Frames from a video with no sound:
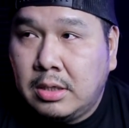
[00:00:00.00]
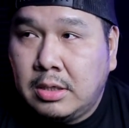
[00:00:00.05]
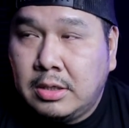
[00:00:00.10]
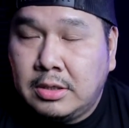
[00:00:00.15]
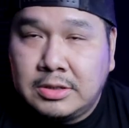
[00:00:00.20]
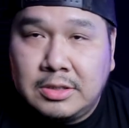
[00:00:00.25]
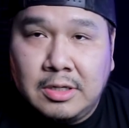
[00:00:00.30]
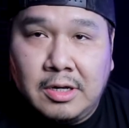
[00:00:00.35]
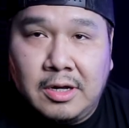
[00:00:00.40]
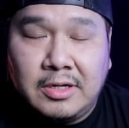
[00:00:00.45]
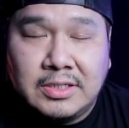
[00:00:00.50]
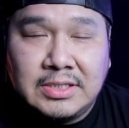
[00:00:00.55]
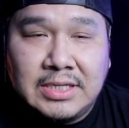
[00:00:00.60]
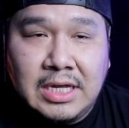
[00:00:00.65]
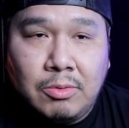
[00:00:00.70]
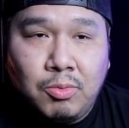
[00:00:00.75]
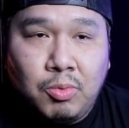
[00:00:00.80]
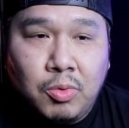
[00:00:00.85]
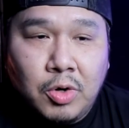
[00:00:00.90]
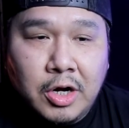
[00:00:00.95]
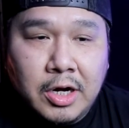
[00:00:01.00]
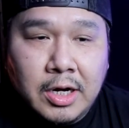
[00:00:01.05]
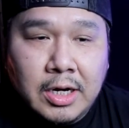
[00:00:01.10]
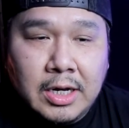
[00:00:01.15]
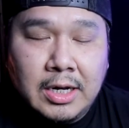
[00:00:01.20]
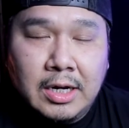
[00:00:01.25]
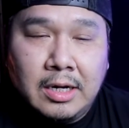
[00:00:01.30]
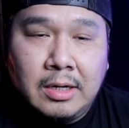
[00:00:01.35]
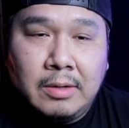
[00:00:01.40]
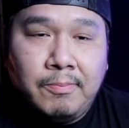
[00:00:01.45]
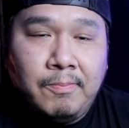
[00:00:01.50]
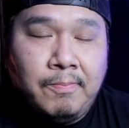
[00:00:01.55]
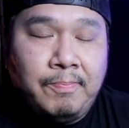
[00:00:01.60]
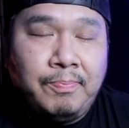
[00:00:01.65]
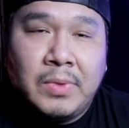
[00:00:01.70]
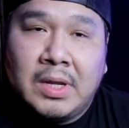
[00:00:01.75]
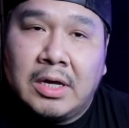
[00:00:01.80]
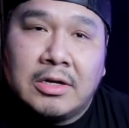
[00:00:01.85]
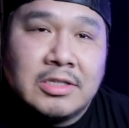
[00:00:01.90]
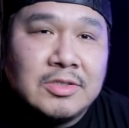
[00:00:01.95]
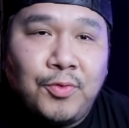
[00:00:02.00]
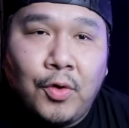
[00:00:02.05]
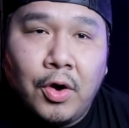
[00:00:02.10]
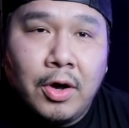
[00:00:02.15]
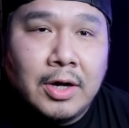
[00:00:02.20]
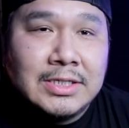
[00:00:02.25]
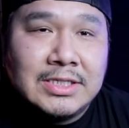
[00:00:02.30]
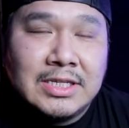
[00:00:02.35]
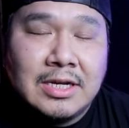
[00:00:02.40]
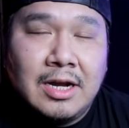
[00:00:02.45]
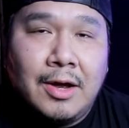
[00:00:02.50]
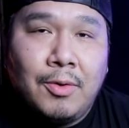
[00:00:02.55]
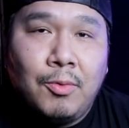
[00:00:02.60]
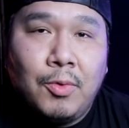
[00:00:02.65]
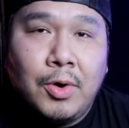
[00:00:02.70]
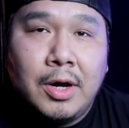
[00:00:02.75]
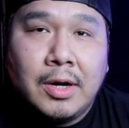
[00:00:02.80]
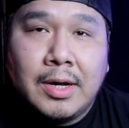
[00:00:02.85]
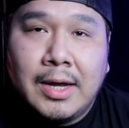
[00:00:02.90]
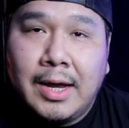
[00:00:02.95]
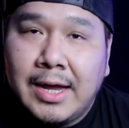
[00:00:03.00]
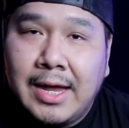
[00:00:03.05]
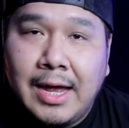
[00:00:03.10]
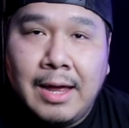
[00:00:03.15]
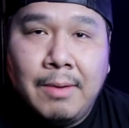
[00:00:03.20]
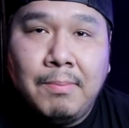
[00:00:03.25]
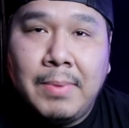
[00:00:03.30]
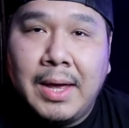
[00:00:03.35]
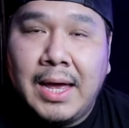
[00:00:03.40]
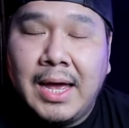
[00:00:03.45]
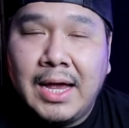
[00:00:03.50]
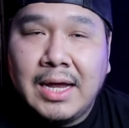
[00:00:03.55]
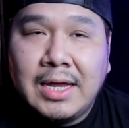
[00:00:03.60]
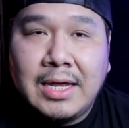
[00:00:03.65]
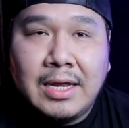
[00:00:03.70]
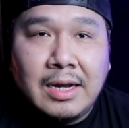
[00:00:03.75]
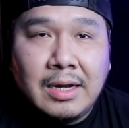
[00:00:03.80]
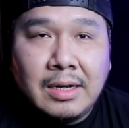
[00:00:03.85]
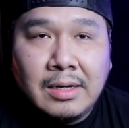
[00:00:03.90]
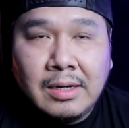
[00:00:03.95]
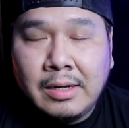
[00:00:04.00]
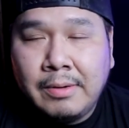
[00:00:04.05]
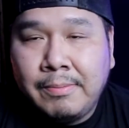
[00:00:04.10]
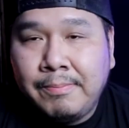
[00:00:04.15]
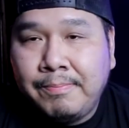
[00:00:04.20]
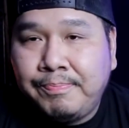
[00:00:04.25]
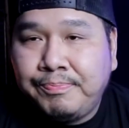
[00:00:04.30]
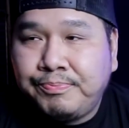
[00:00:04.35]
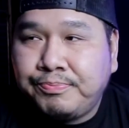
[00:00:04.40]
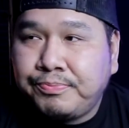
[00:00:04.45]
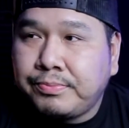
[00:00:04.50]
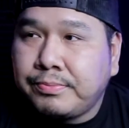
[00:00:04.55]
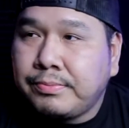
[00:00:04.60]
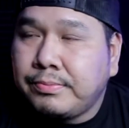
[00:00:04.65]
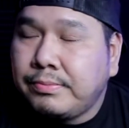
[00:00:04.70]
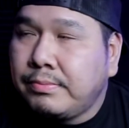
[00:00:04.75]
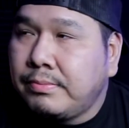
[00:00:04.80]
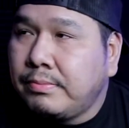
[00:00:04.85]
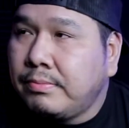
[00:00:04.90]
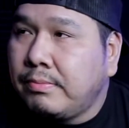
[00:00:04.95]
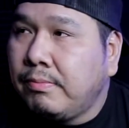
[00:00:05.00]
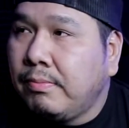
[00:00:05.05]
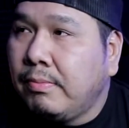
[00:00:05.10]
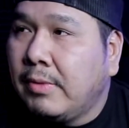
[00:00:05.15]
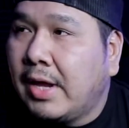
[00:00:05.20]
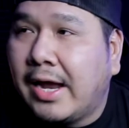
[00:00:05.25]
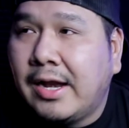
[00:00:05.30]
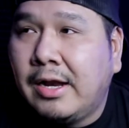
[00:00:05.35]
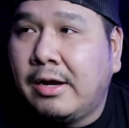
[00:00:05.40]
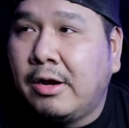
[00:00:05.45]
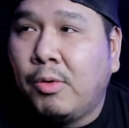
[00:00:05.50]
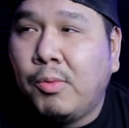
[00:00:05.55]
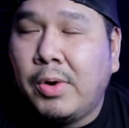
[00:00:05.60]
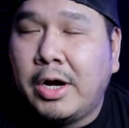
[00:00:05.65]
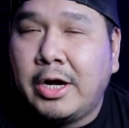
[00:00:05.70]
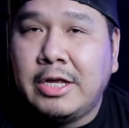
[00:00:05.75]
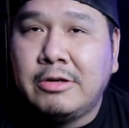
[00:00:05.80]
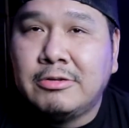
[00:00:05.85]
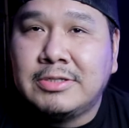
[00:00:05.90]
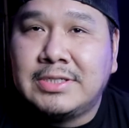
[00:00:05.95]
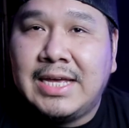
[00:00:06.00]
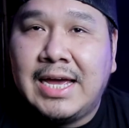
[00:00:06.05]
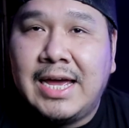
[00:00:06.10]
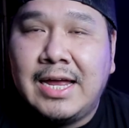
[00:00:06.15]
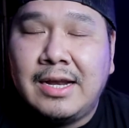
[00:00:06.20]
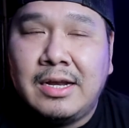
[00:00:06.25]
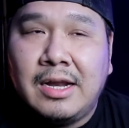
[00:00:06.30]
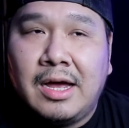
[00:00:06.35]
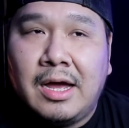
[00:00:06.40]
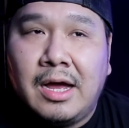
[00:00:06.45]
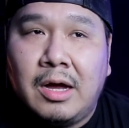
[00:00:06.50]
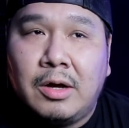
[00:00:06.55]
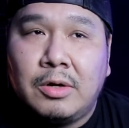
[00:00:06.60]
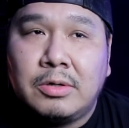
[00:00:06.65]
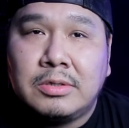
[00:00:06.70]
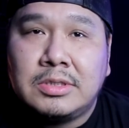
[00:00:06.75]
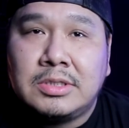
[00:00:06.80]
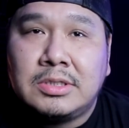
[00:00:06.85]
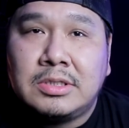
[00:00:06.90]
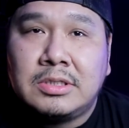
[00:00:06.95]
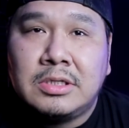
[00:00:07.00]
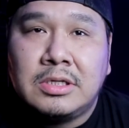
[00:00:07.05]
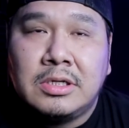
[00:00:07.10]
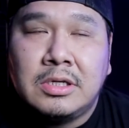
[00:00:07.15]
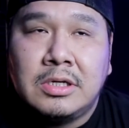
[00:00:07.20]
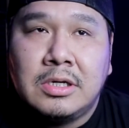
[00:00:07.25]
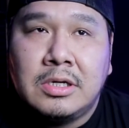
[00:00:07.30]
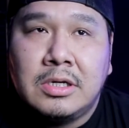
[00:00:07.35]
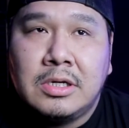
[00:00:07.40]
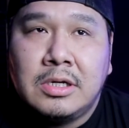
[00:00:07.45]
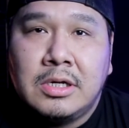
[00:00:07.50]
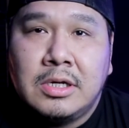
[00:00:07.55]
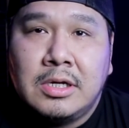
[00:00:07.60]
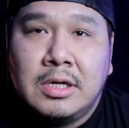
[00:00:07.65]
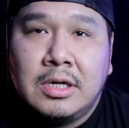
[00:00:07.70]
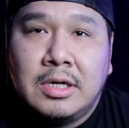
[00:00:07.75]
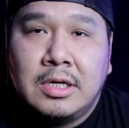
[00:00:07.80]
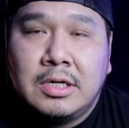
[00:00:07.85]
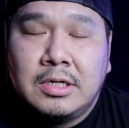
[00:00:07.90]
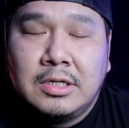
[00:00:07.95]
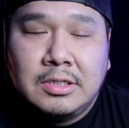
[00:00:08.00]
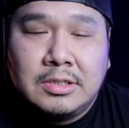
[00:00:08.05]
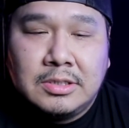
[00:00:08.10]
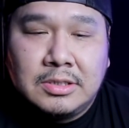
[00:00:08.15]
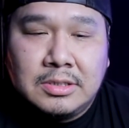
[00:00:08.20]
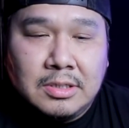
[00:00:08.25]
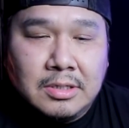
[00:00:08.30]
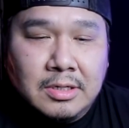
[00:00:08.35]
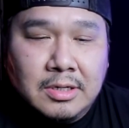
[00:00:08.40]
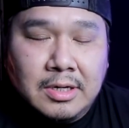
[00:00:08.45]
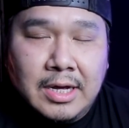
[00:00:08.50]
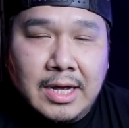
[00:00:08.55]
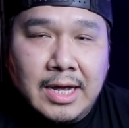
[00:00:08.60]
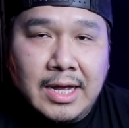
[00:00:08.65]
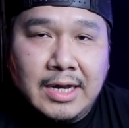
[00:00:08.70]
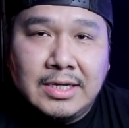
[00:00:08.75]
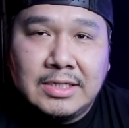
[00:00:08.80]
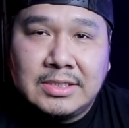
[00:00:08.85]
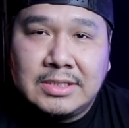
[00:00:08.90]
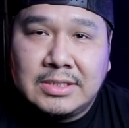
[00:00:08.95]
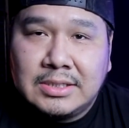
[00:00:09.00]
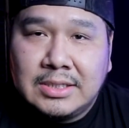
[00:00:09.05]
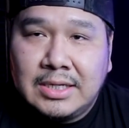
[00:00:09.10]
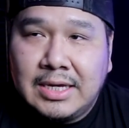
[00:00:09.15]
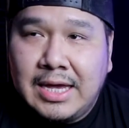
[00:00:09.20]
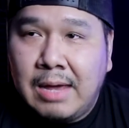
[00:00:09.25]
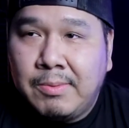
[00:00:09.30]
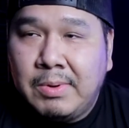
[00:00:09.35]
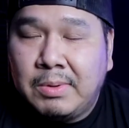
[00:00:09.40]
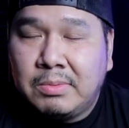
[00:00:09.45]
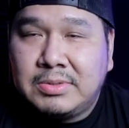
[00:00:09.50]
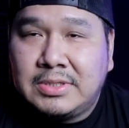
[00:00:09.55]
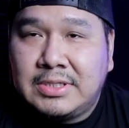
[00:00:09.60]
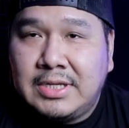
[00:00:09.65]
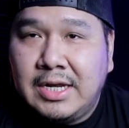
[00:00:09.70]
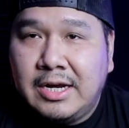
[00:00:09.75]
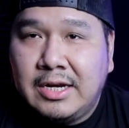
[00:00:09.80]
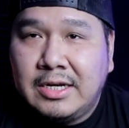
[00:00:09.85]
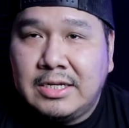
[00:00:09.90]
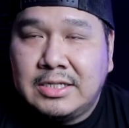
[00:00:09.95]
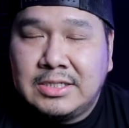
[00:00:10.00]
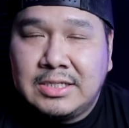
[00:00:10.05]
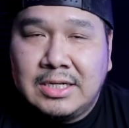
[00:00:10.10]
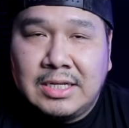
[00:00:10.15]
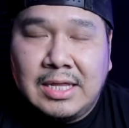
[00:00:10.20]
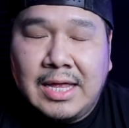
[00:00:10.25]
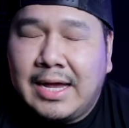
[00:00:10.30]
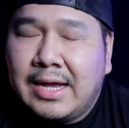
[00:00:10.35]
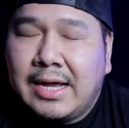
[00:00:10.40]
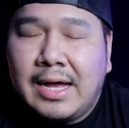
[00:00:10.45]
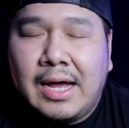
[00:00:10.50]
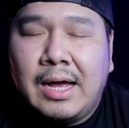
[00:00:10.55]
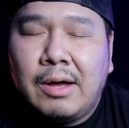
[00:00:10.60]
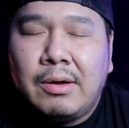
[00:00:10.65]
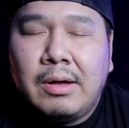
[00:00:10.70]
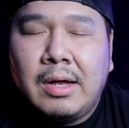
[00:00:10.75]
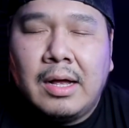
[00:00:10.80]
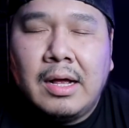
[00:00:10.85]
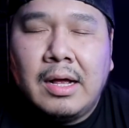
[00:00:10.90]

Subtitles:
So I was at work and I was focusing on work. I came back and I didn't know where he was at in the house. So I just came upstairs and like I